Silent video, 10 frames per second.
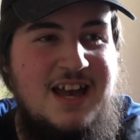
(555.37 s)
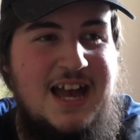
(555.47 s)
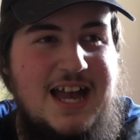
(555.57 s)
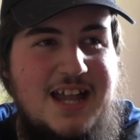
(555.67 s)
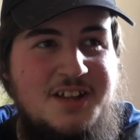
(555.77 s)

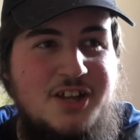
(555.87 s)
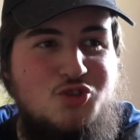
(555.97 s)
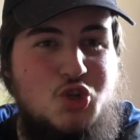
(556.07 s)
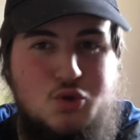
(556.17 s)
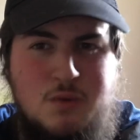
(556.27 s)
and a
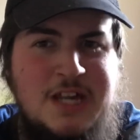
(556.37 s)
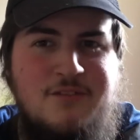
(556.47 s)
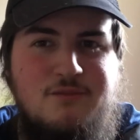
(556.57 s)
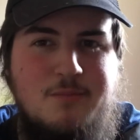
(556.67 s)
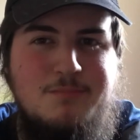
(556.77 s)
drink
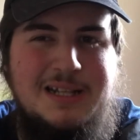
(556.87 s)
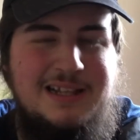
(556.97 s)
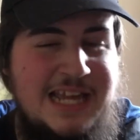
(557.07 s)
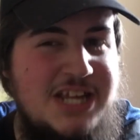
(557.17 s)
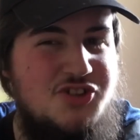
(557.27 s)
from
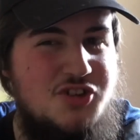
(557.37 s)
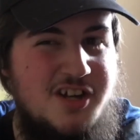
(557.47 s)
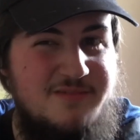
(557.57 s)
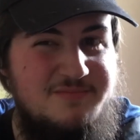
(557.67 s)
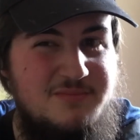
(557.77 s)
Malaysia,